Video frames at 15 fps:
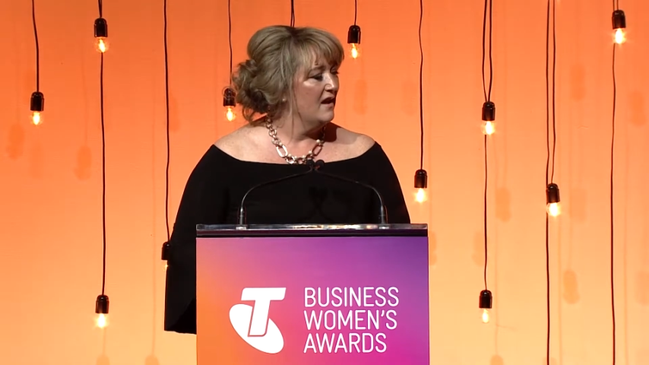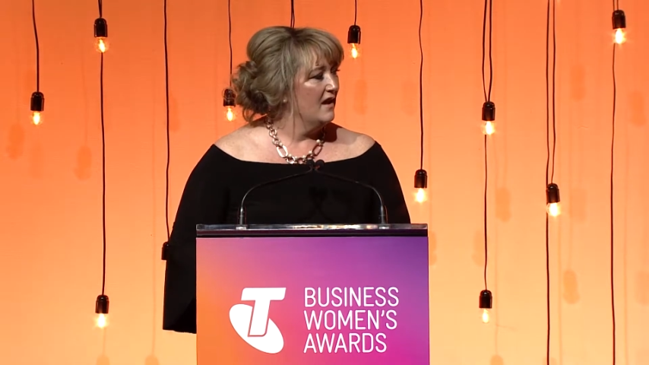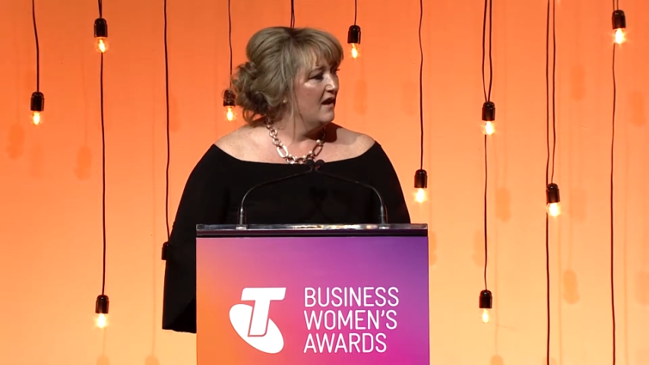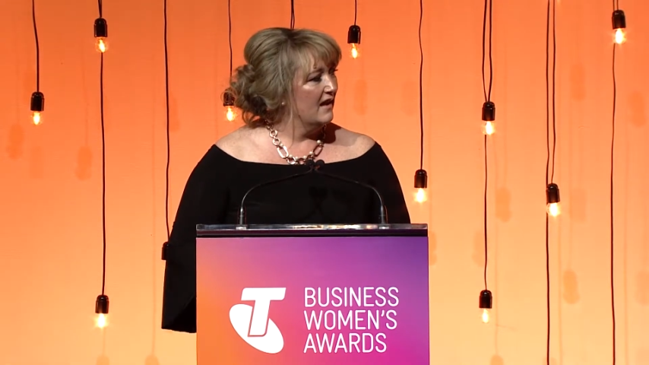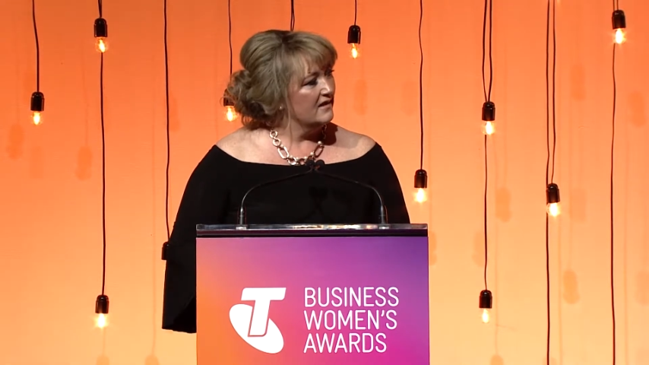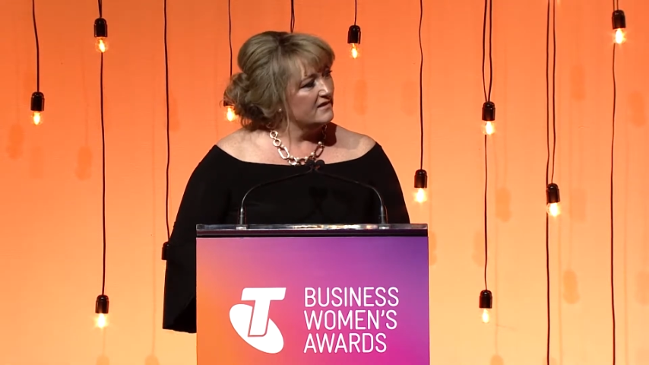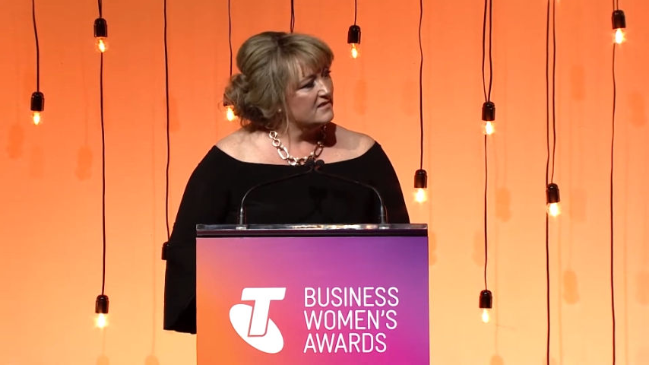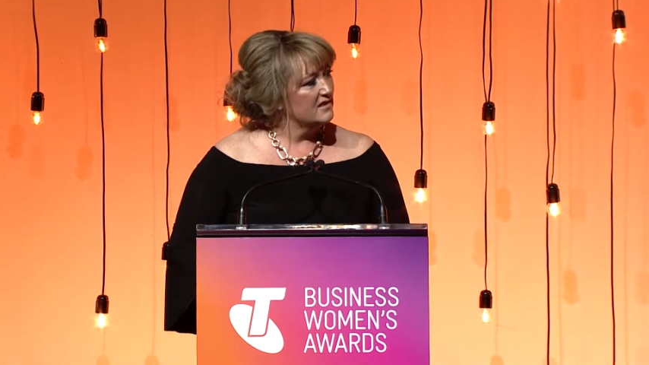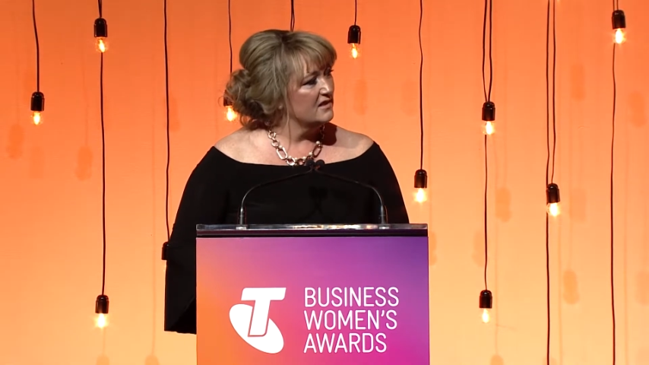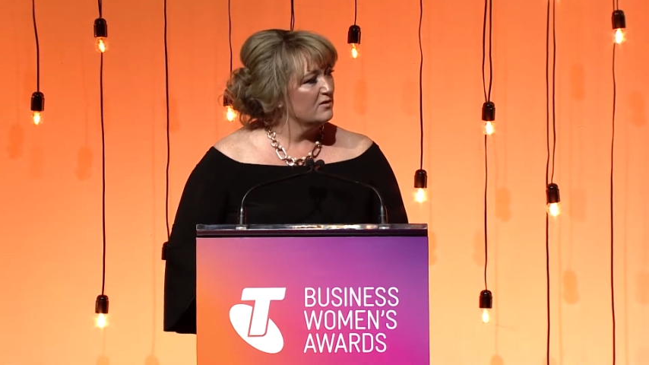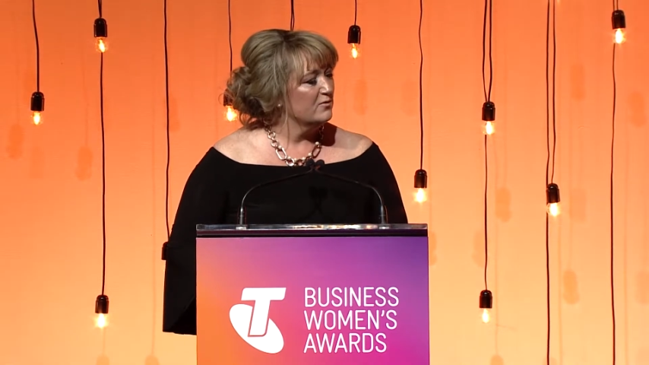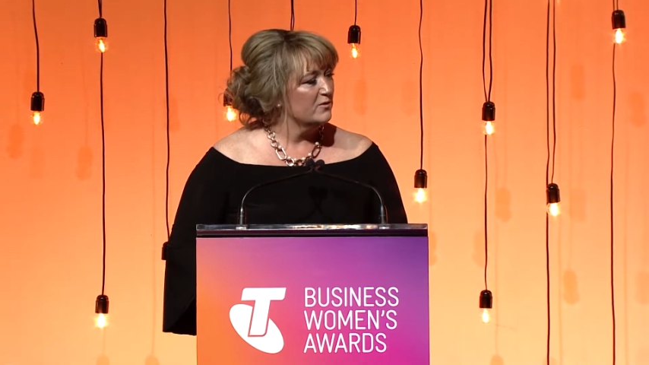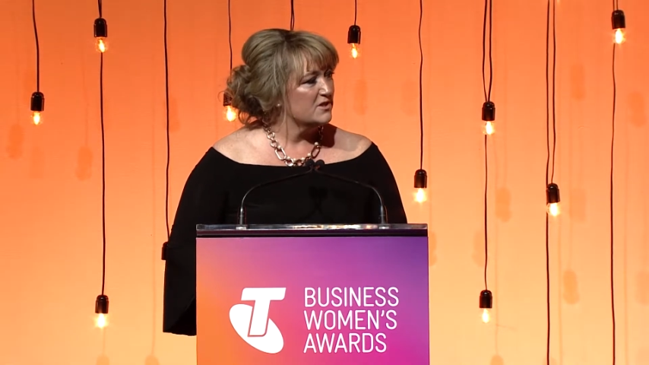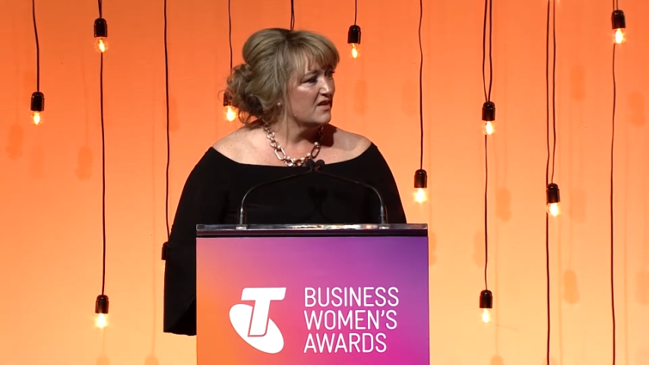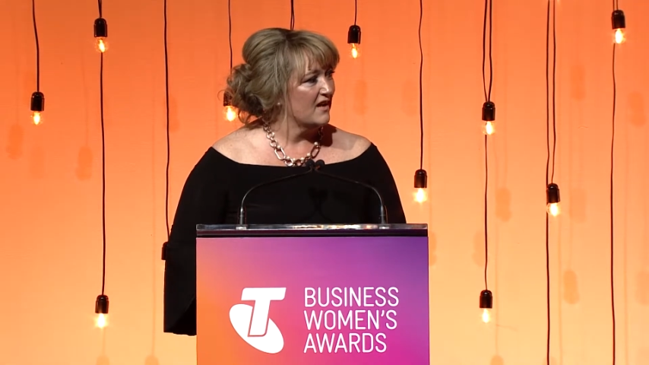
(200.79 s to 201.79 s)
And it's an
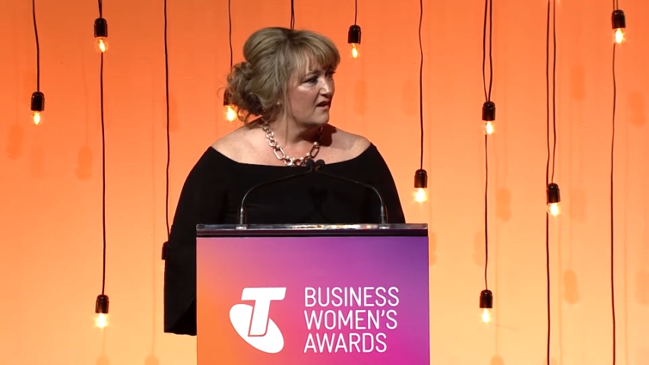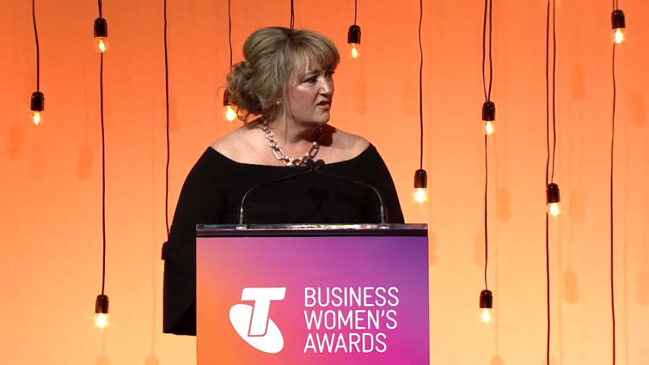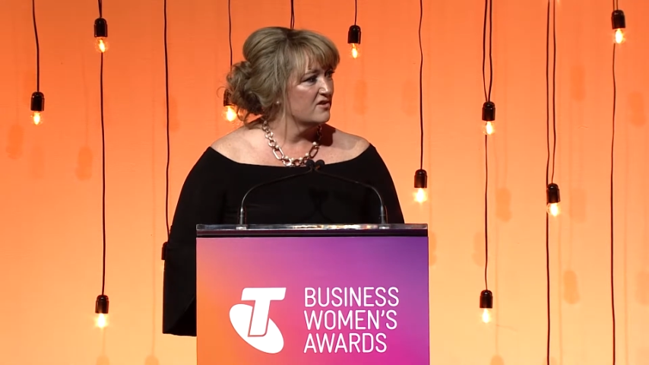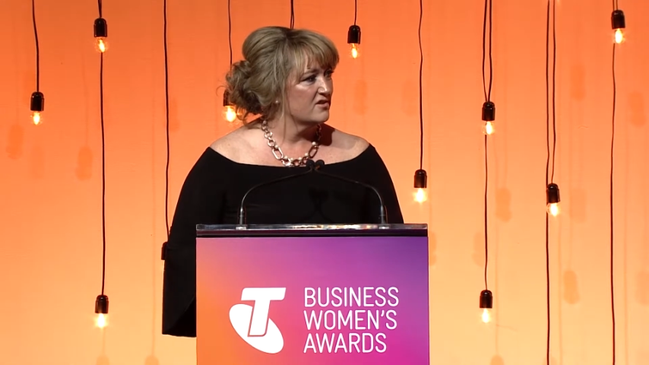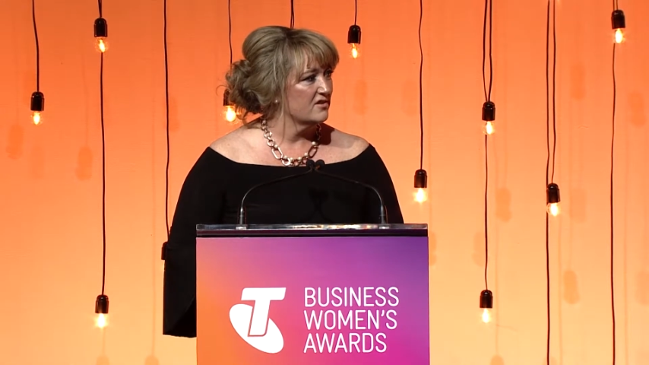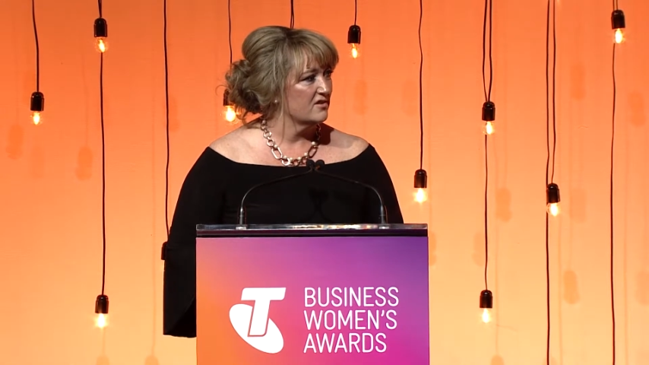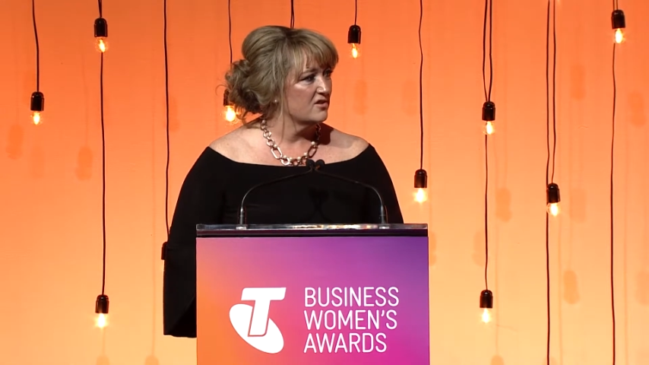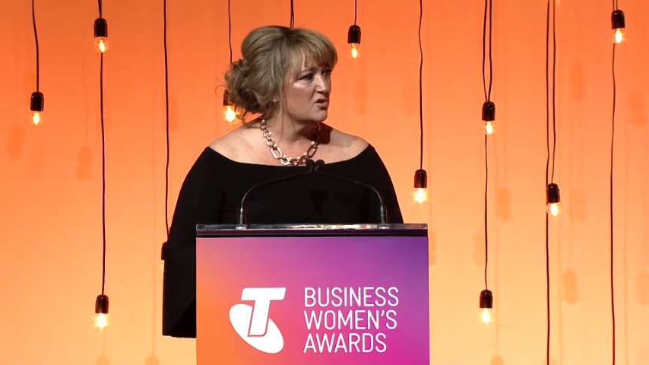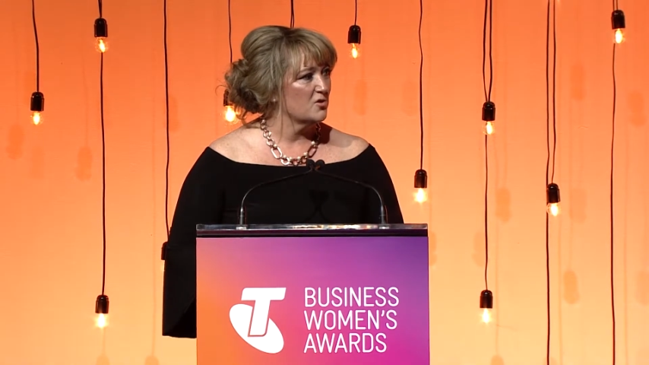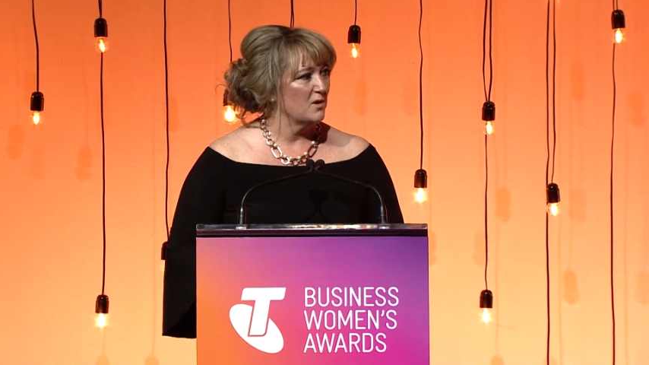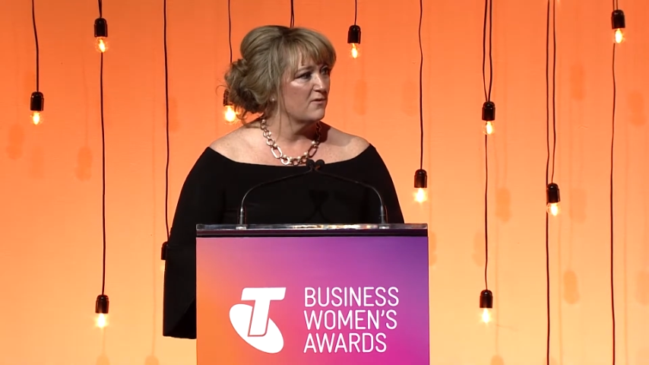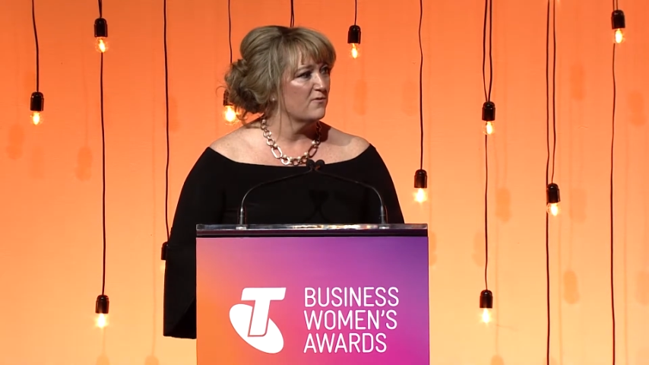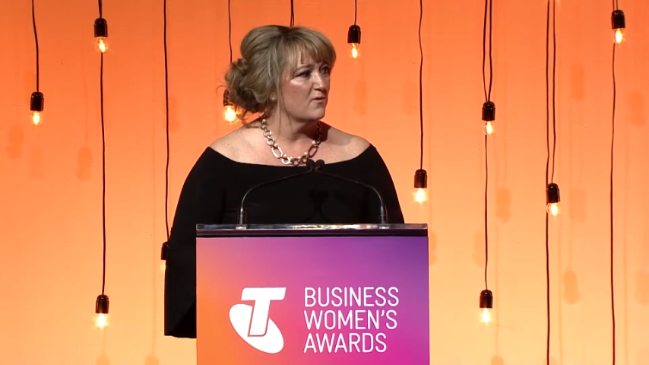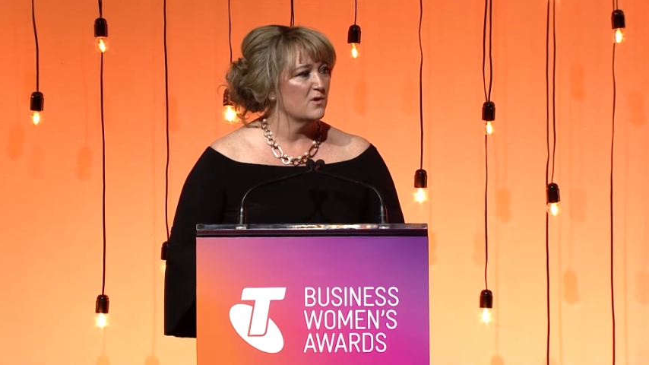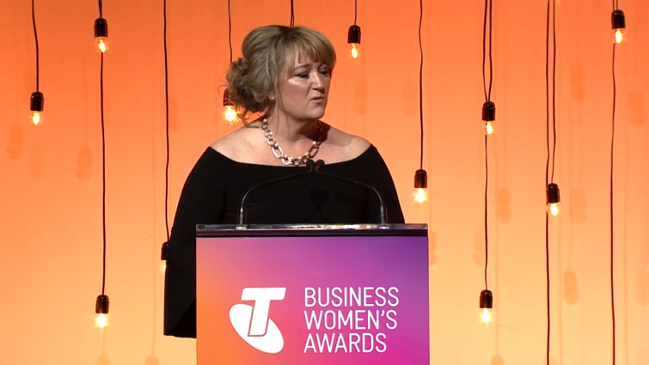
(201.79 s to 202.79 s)
invitation to
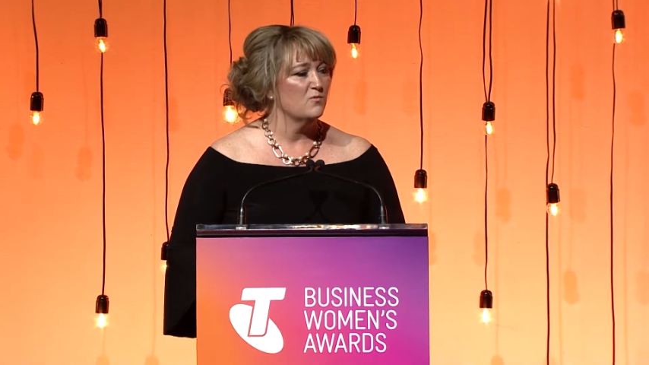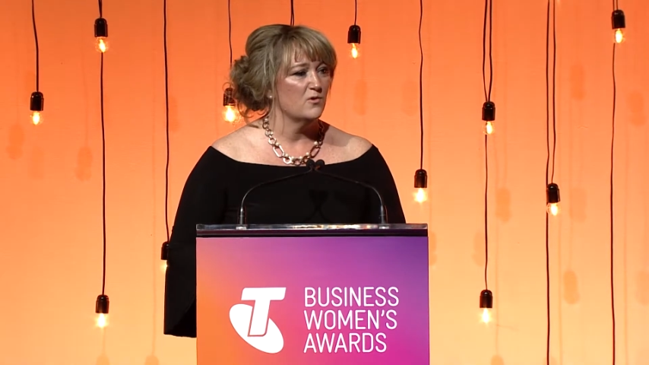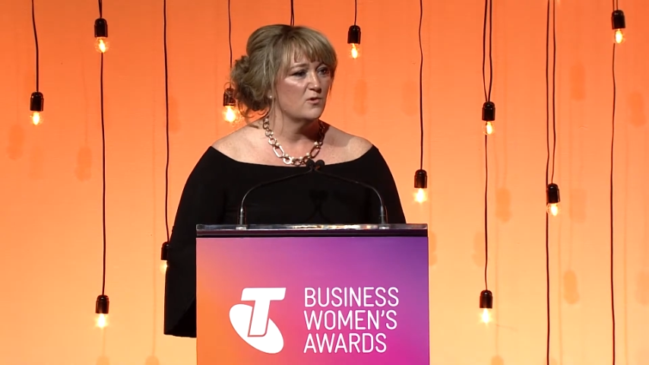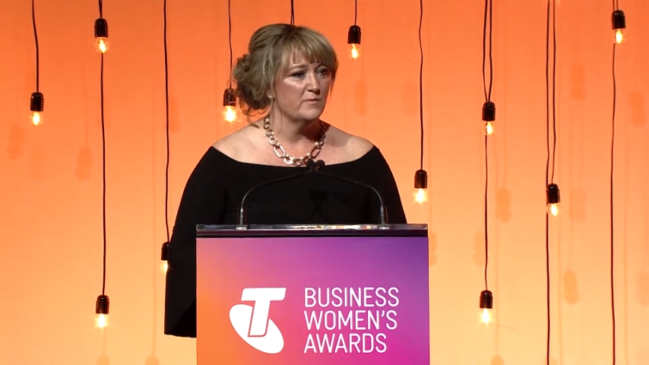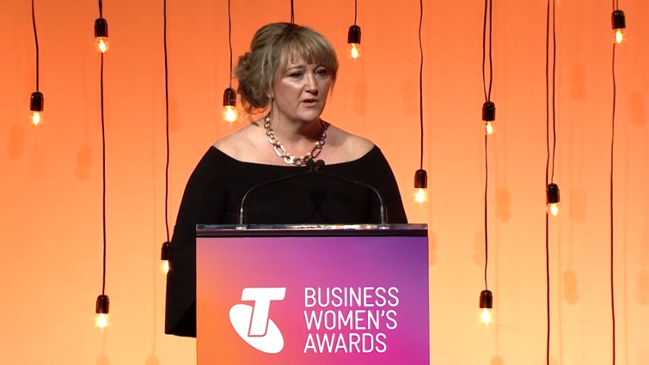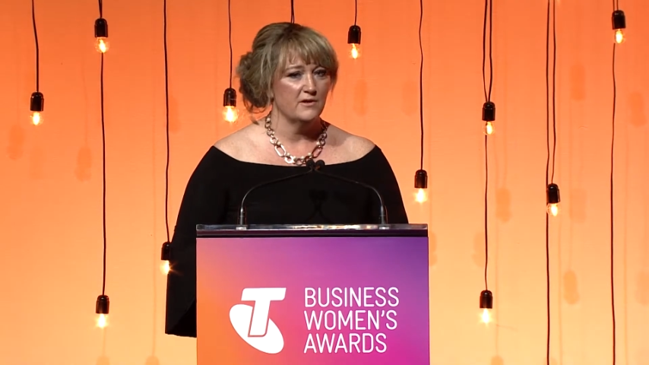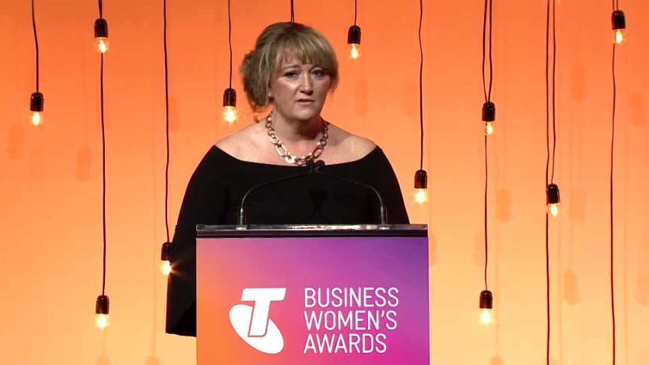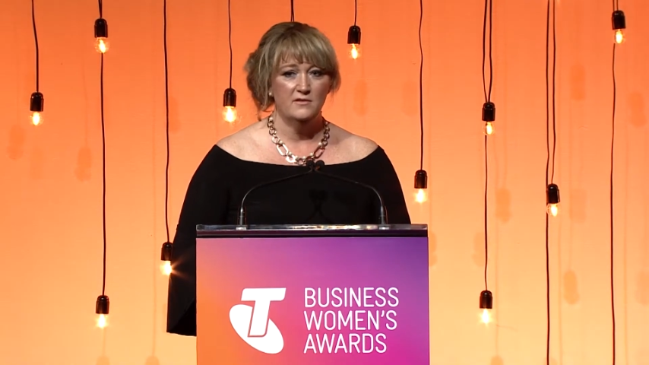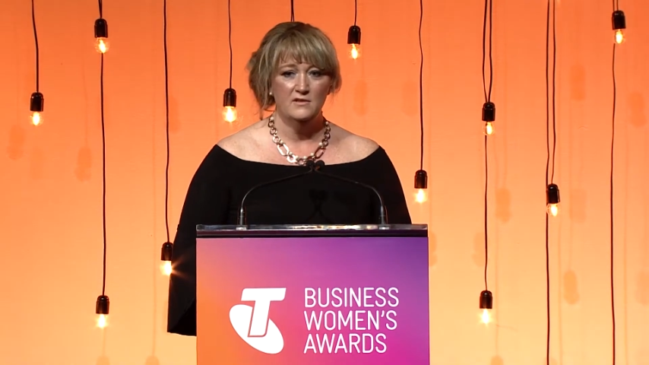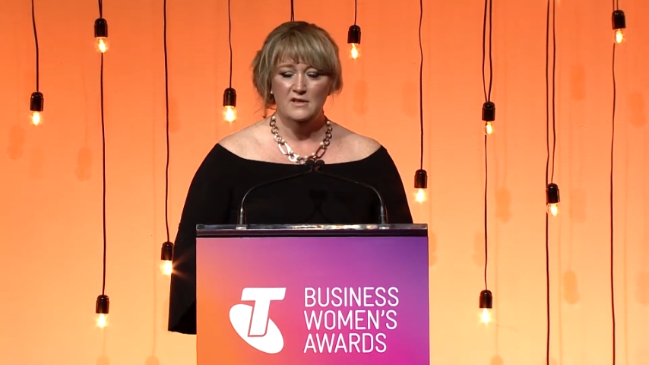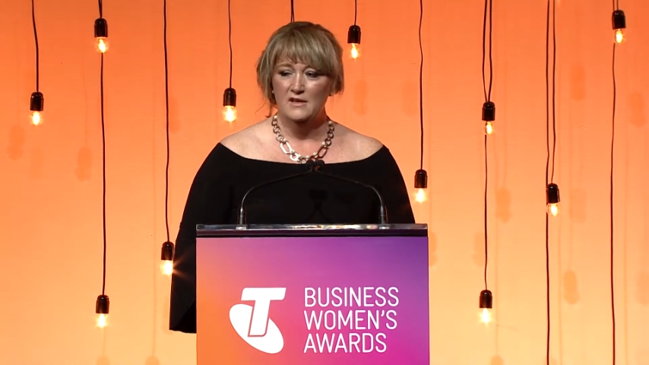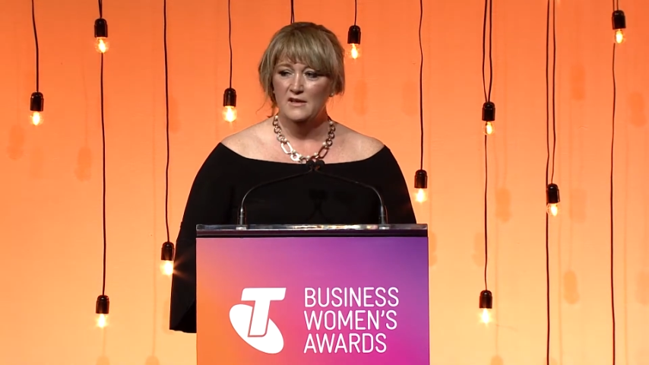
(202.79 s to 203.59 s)
every woman